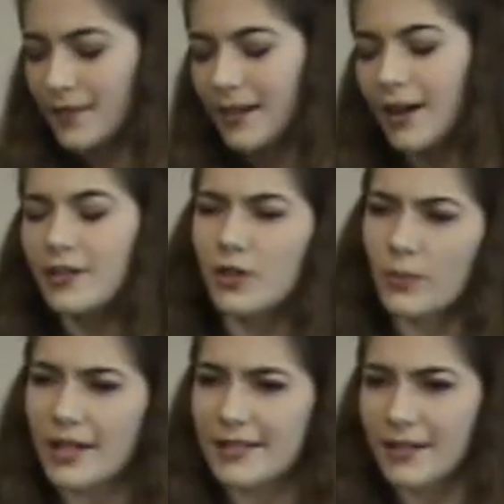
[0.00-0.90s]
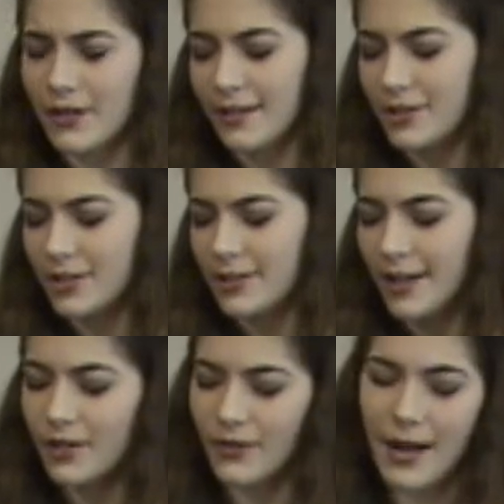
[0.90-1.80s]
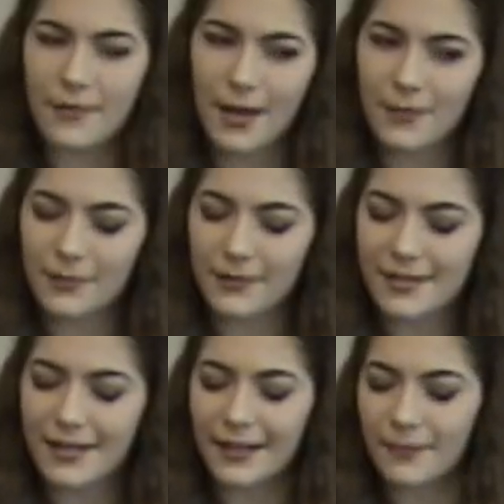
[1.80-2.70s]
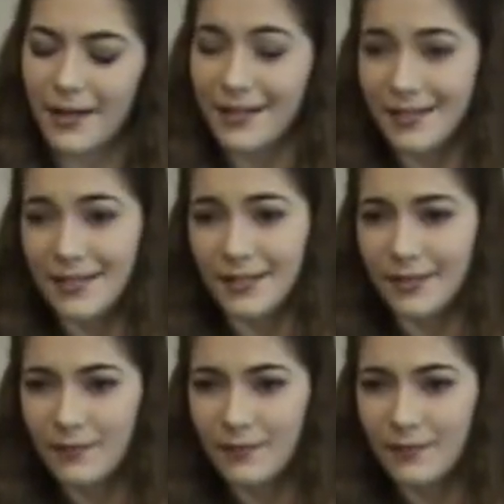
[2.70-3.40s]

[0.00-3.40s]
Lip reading: On your way to the kitchen, grab that People Style magazine.